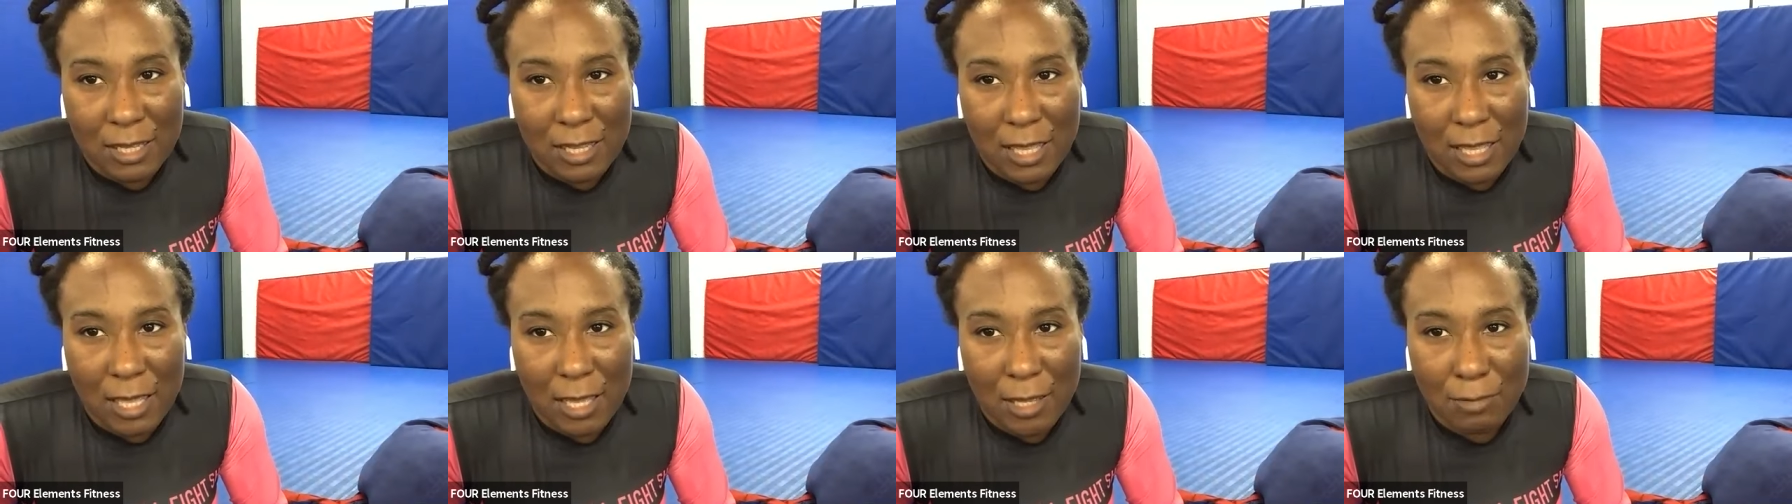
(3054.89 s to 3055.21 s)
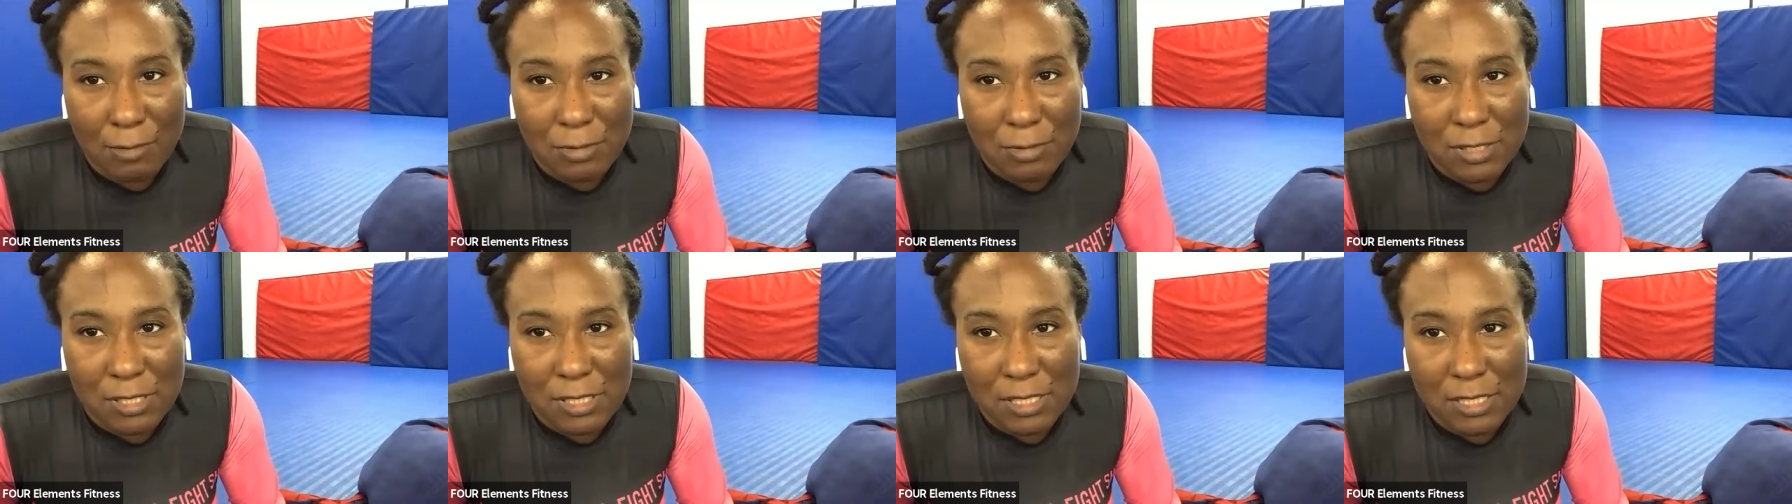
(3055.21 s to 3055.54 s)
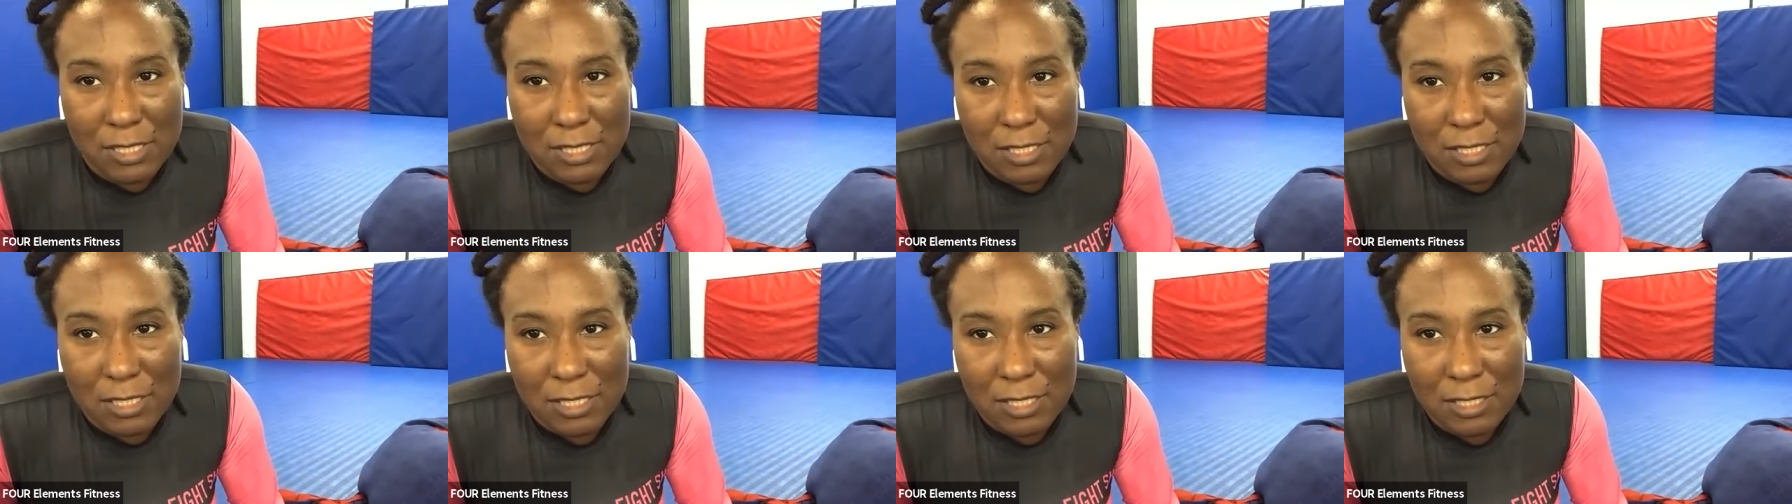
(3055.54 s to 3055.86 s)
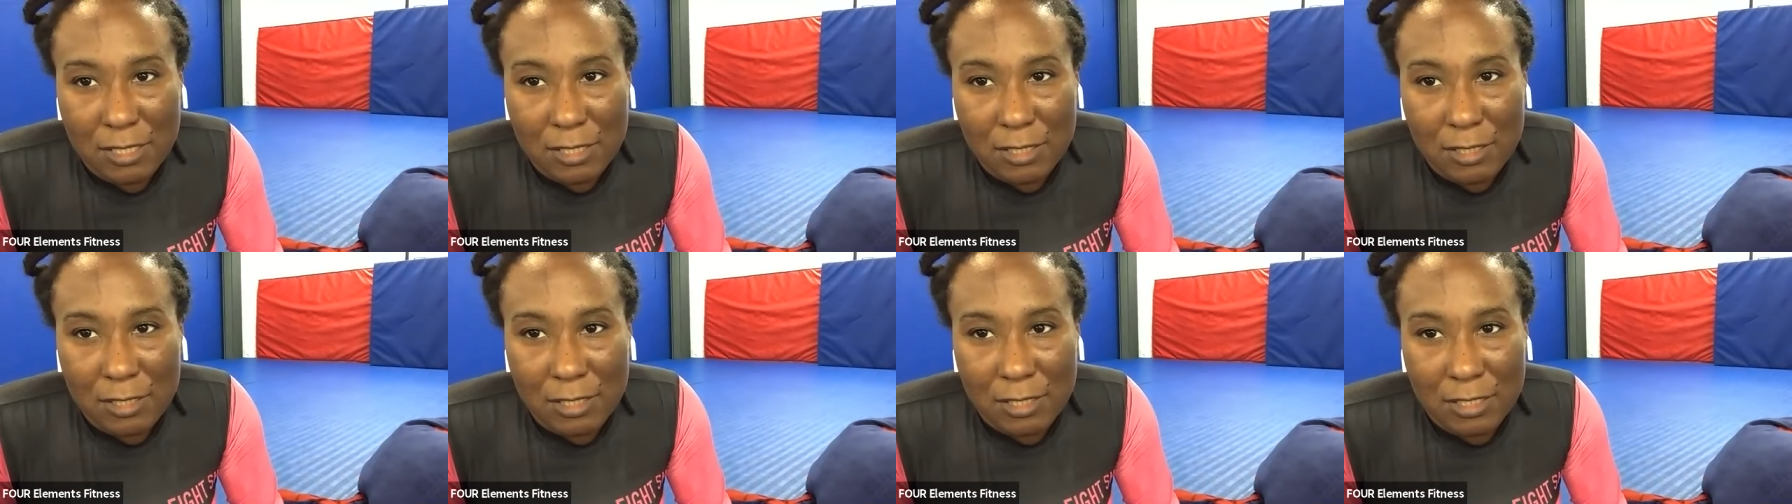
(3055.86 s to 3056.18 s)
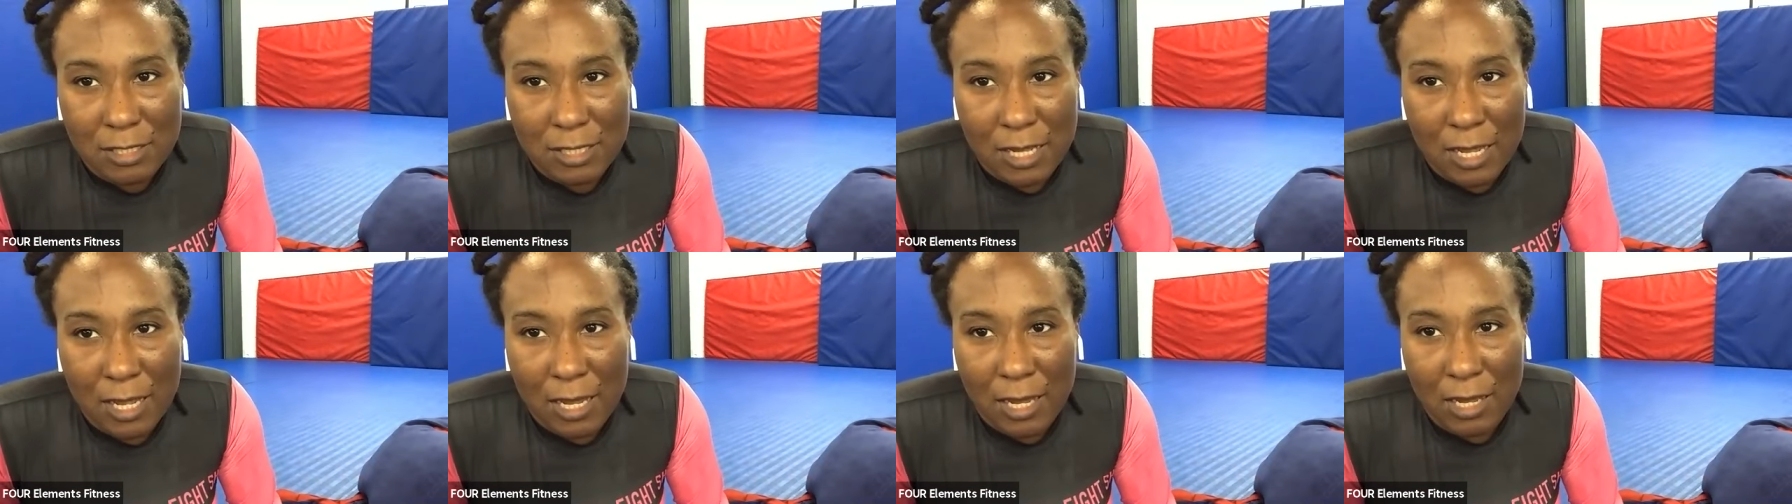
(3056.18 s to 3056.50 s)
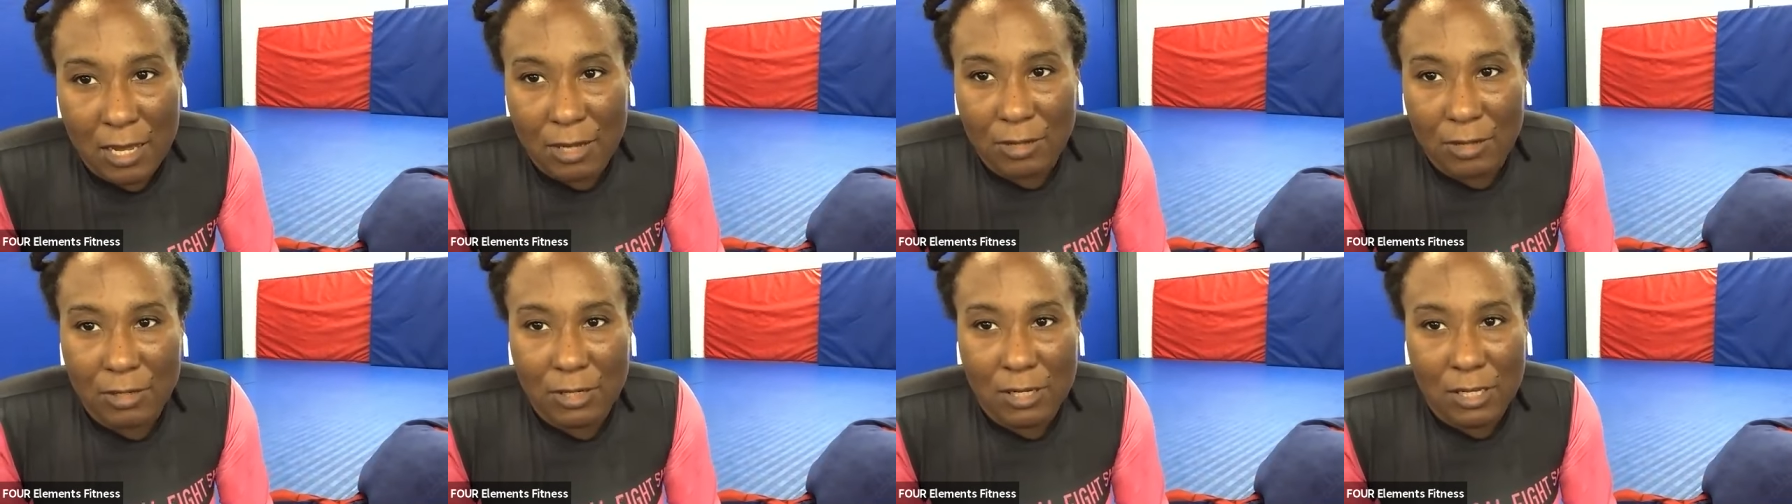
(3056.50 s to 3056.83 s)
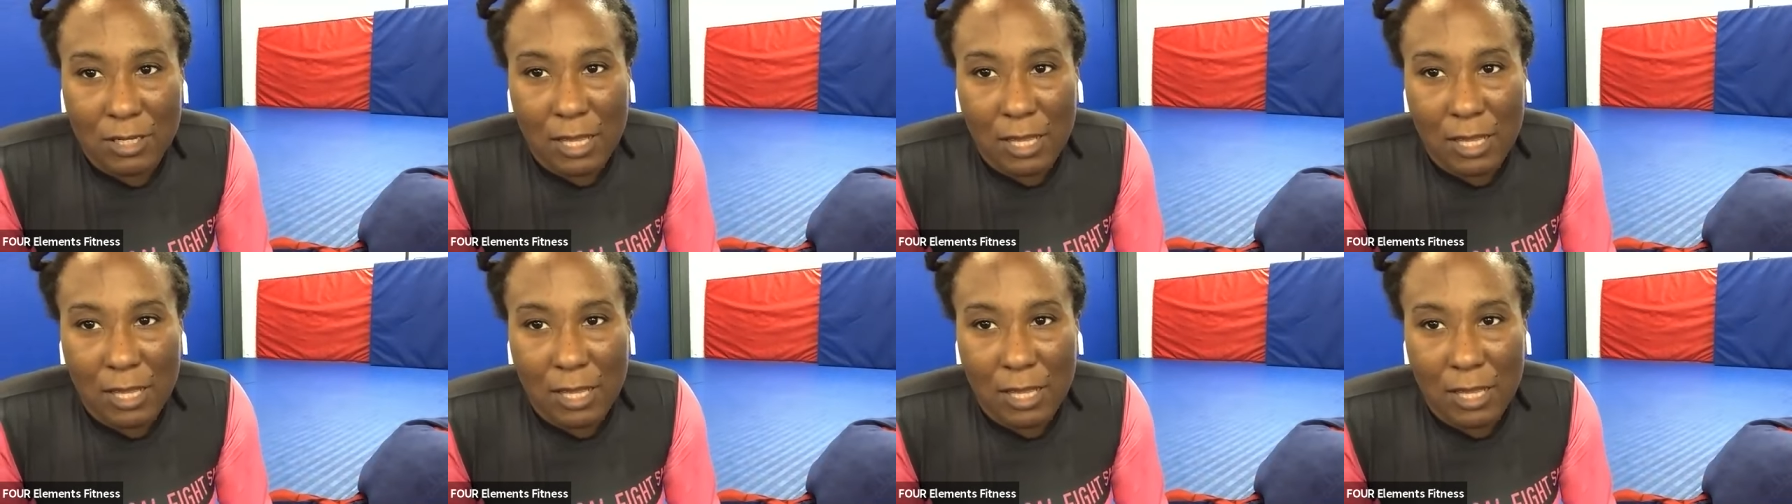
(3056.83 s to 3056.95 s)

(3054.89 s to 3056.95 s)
hips down.